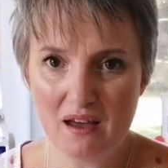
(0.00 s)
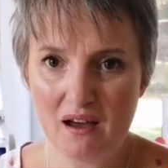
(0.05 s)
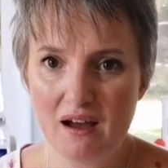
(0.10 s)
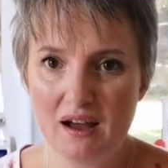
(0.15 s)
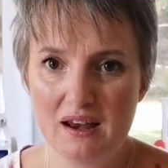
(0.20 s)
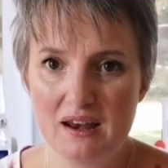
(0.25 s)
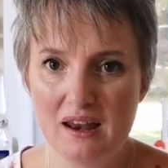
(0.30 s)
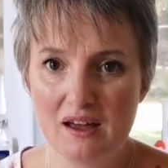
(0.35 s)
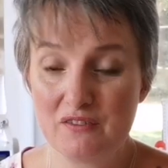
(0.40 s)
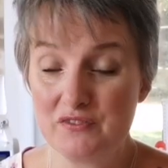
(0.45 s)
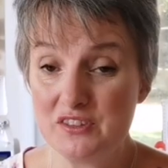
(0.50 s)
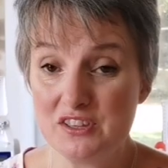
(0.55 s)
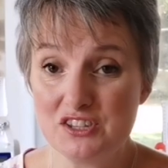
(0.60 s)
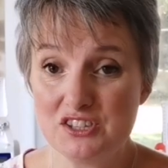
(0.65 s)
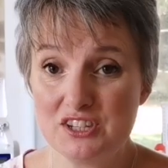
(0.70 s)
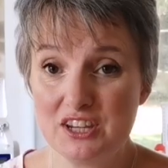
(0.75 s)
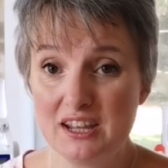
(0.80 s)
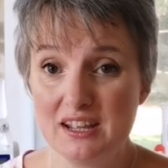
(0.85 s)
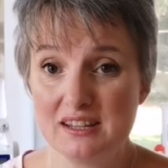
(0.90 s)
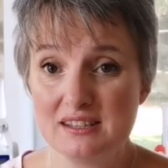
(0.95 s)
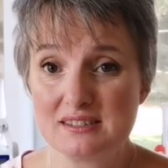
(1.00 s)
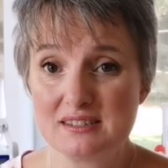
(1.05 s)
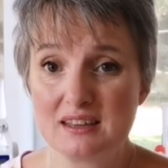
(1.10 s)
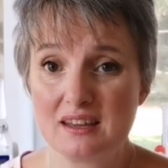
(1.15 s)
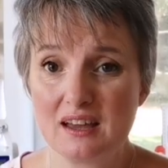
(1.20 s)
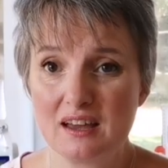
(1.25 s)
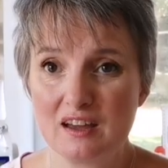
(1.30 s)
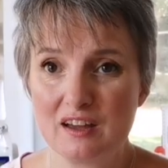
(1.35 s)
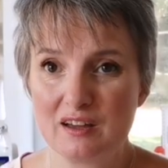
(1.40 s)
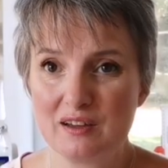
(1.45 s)
I love these jeans.
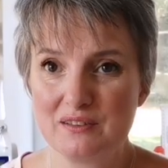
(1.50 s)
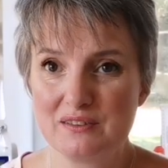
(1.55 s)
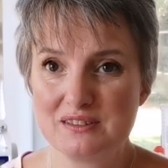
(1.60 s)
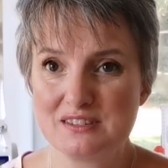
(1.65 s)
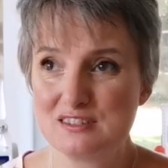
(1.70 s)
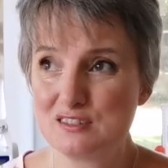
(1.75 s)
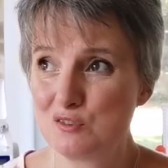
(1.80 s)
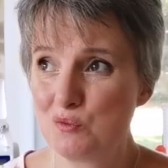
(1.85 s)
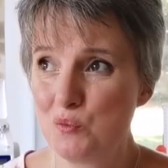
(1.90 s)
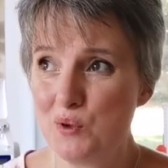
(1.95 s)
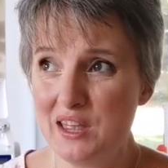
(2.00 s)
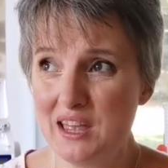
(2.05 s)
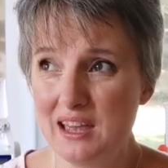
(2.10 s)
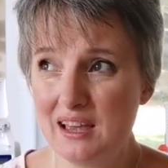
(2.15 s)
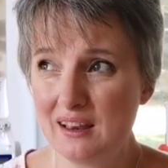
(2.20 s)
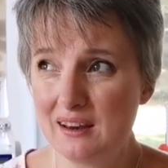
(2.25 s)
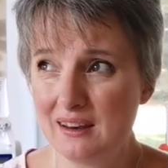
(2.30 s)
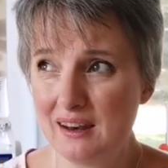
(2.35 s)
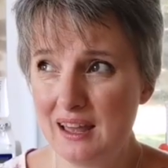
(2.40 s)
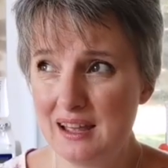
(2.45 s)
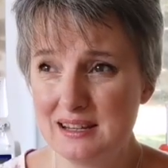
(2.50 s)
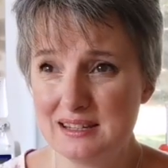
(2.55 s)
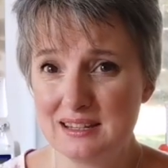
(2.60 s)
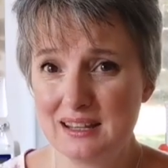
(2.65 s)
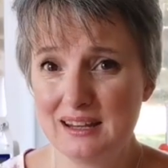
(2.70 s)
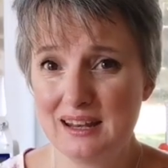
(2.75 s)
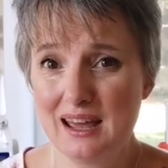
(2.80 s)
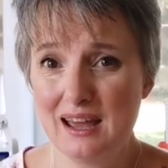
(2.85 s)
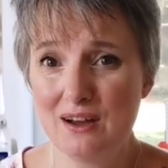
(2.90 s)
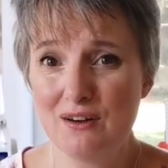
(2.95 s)
This is a week
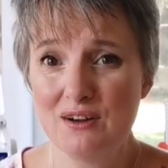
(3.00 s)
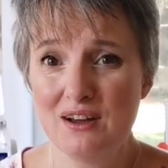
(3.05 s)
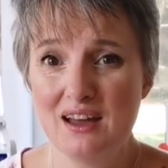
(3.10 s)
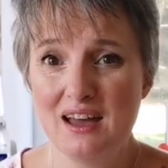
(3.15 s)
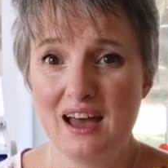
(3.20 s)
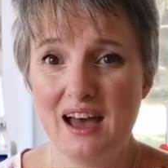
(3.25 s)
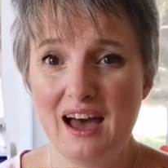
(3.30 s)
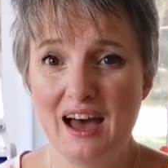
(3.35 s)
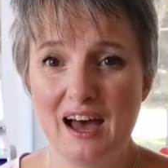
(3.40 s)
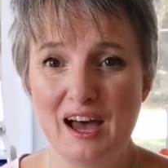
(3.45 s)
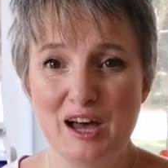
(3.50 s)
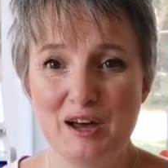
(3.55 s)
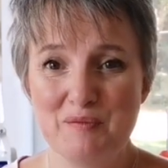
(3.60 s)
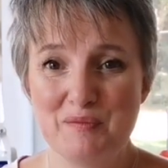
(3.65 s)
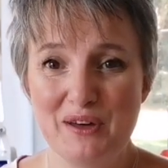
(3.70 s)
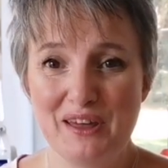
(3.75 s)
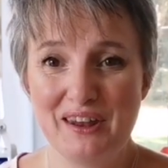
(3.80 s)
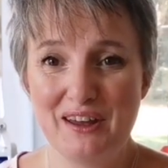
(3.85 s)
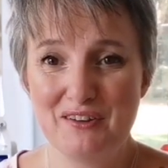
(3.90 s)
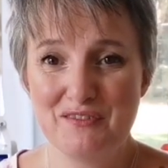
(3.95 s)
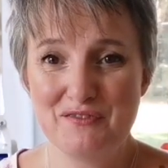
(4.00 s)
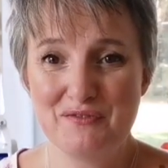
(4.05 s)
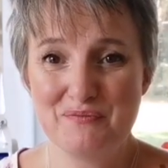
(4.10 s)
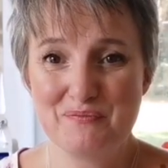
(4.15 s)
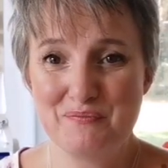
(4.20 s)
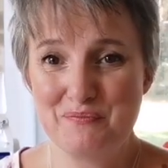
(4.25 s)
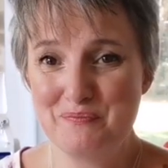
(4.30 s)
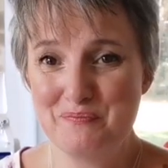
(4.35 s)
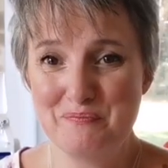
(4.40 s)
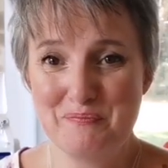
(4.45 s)
later now, and I've
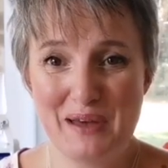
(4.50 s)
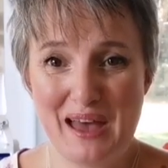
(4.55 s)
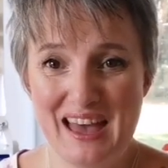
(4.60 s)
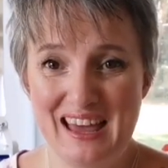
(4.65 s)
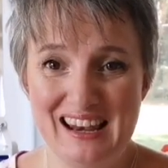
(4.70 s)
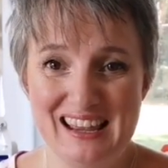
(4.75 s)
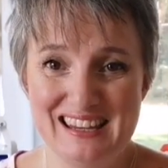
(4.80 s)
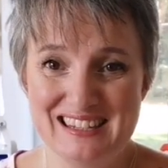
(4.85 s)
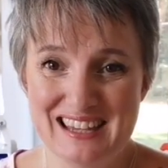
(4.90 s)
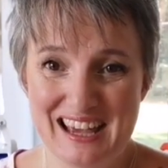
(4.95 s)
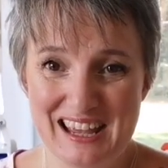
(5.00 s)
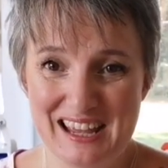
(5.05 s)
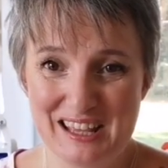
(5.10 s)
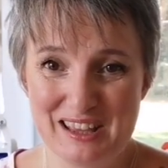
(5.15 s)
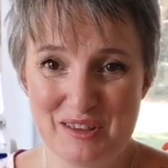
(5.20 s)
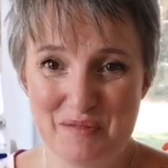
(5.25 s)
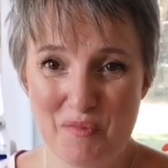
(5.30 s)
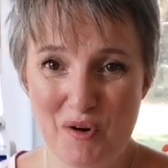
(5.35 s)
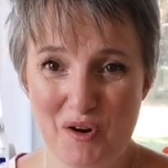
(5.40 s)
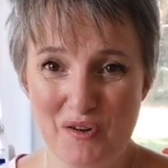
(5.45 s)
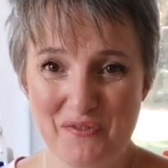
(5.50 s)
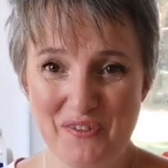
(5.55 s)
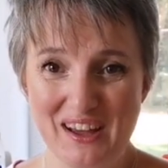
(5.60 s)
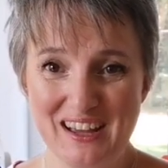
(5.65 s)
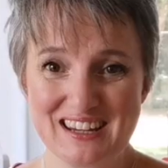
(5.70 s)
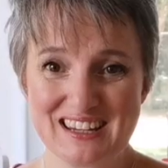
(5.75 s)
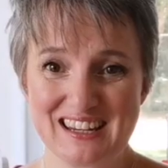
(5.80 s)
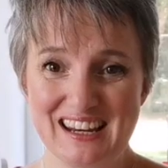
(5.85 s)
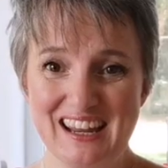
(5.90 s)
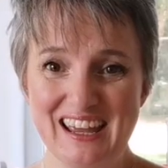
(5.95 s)
barely taken them off
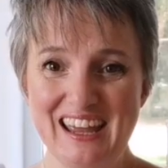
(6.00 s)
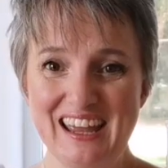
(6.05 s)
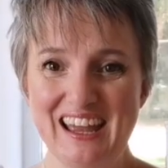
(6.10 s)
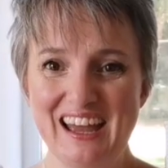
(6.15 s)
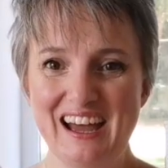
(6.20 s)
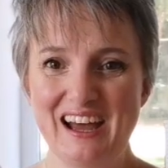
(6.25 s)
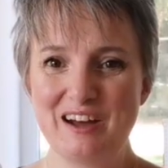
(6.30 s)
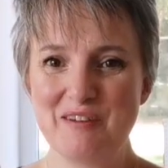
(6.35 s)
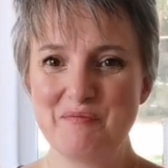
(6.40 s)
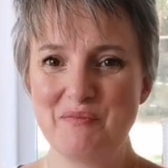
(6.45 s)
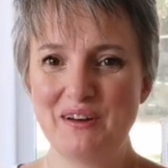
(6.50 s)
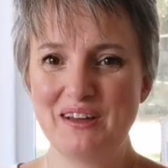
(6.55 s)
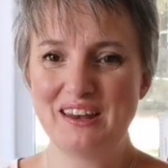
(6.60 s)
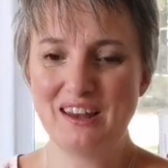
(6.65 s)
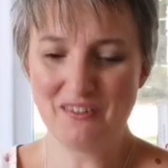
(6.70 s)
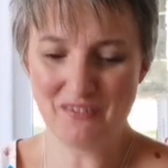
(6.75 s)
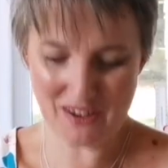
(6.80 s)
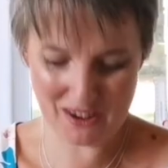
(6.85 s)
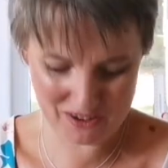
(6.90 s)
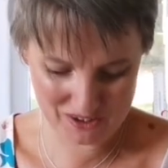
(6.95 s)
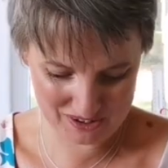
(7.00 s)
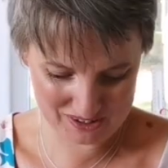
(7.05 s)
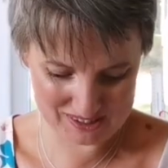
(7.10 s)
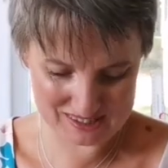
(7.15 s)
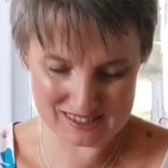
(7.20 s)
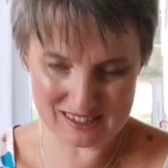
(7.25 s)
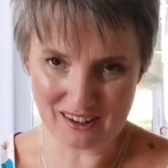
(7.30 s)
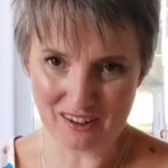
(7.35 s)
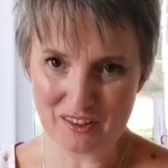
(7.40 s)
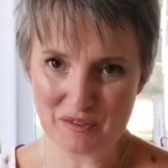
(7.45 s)
actually. I love how you
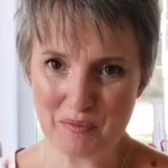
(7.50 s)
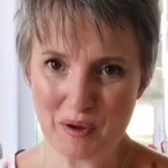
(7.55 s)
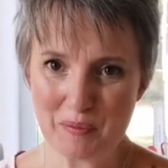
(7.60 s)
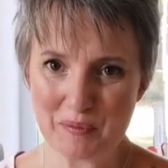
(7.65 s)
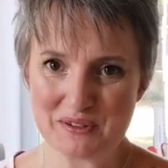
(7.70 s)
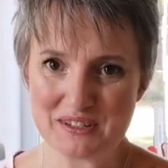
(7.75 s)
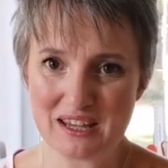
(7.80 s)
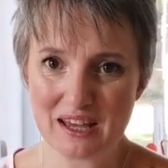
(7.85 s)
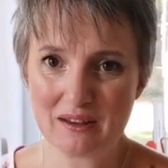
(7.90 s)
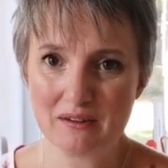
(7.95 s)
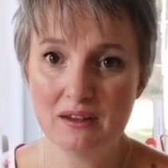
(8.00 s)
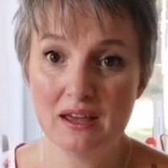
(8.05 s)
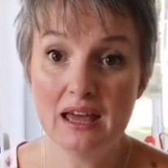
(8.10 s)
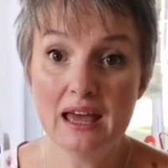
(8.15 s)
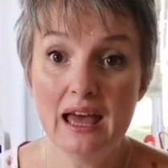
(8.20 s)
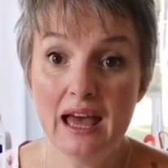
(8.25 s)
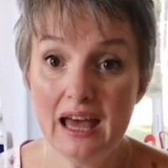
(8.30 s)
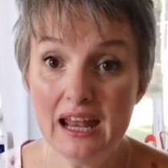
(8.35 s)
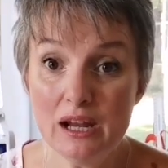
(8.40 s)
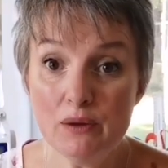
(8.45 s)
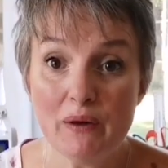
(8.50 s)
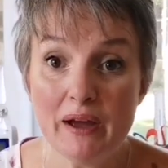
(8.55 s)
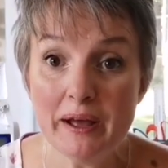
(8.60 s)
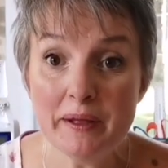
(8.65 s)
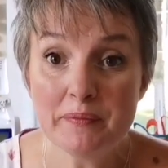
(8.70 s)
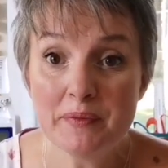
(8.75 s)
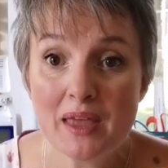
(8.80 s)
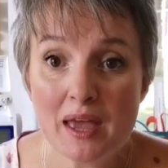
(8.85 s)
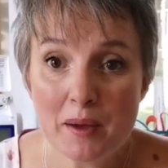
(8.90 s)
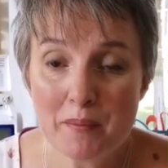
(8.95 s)
can style them up and down.
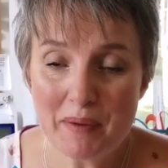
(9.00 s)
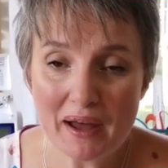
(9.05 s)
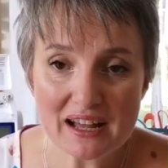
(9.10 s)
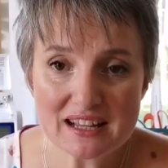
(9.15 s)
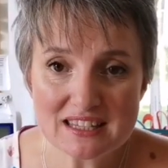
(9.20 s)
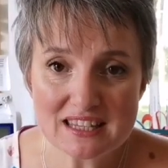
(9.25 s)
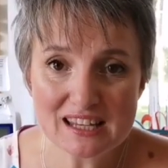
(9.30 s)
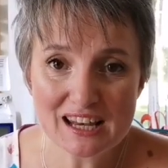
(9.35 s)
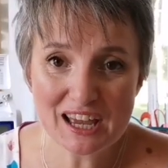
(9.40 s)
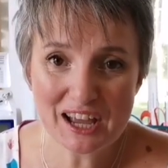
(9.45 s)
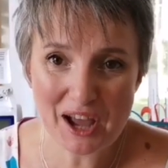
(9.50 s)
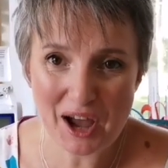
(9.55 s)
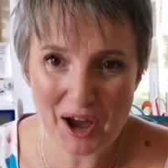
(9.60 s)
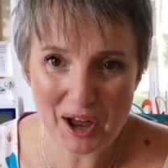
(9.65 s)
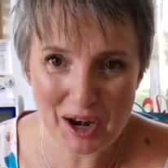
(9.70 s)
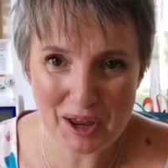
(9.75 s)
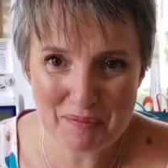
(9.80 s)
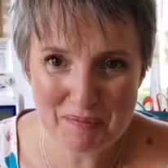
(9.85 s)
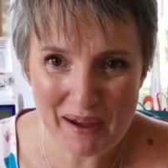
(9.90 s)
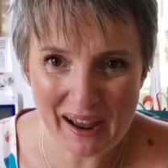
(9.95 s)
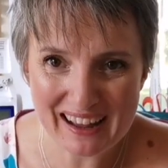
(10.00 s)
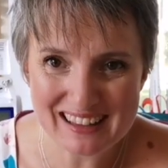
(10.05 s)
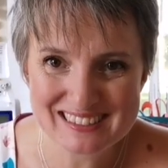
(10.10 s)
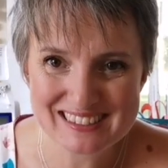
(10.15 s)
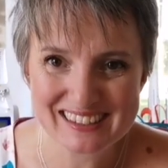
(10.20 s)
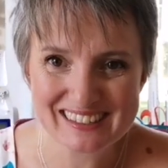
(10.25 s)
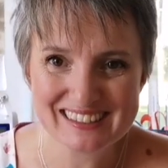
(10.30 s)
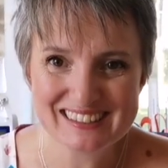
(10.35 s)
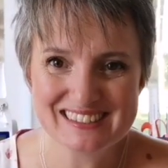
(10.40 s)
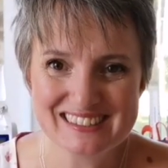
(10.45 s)
Anyway, back to Lekala
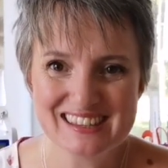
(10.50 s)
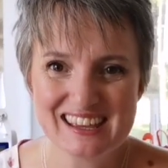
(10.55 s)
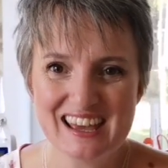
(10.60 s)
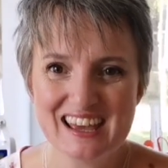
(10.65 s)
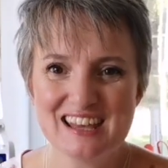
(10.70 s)
patterns.